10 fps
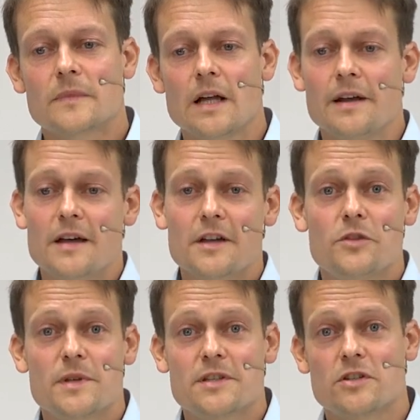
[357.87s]
Another
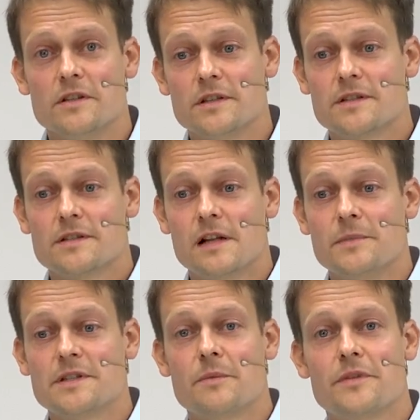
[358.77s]
question is, tell me
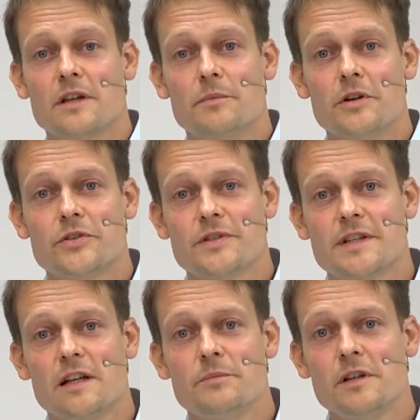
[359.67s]
something about your
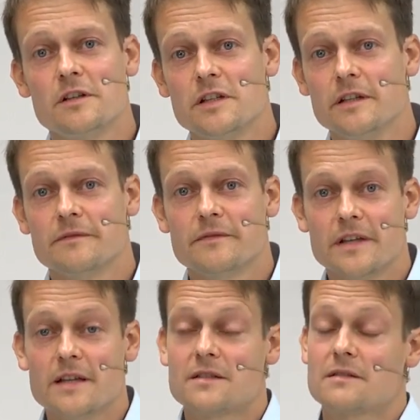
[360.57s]
scalability.
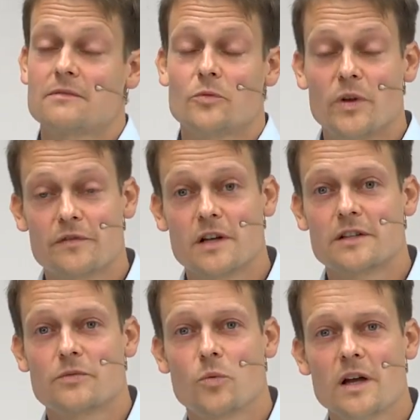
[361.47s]
Yes, we've
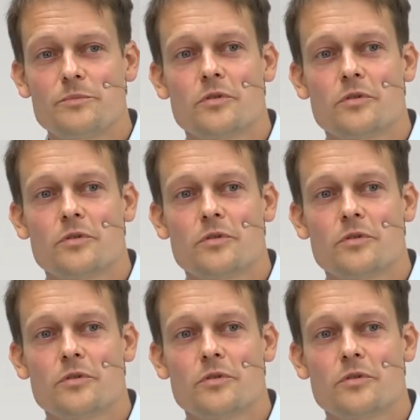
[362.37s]
got white